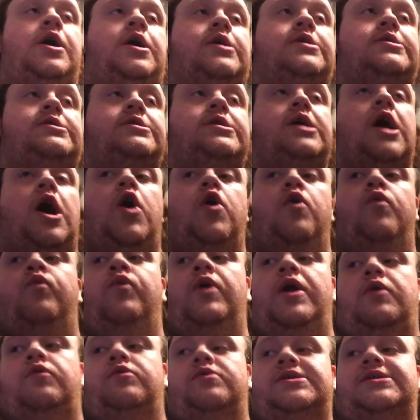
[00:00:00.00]
So,
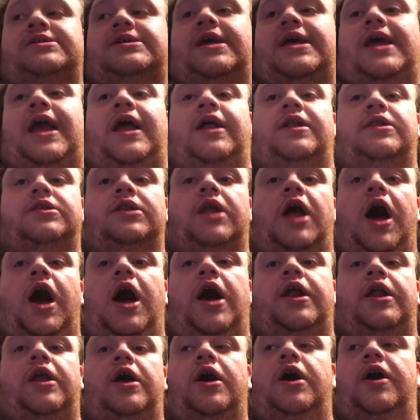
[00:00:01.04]
we will see a
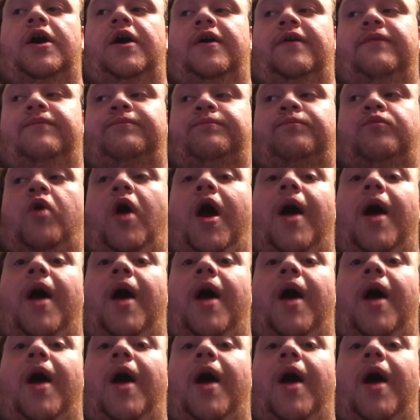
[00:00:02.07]
lot of